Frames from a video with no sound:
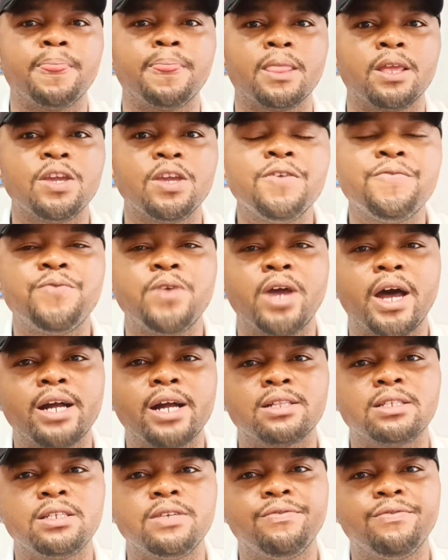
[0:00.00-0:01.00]
If you're
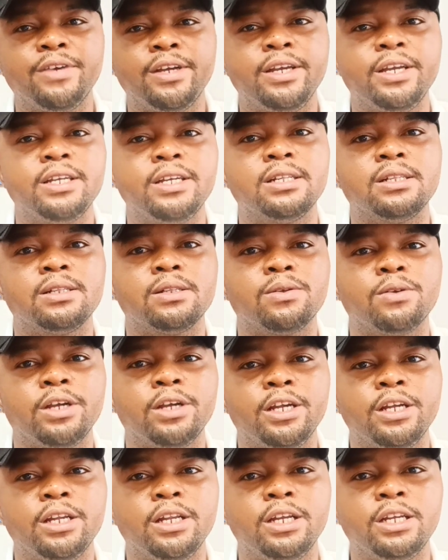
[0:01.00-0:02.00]
active in
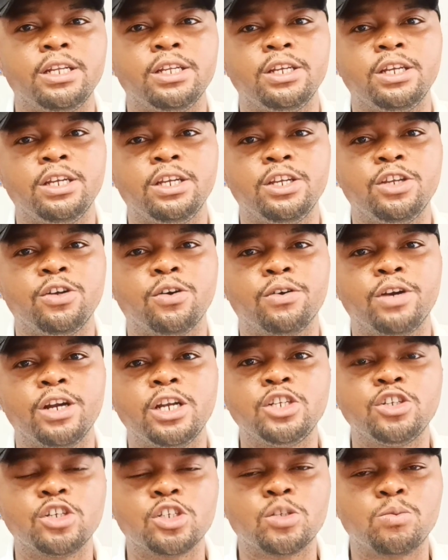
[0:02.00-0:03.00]
your
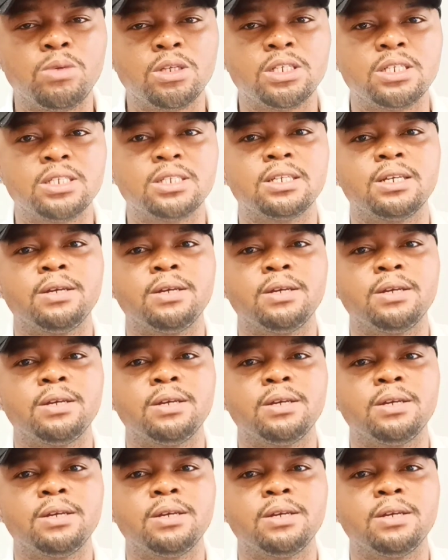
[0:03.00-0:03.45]
religious places,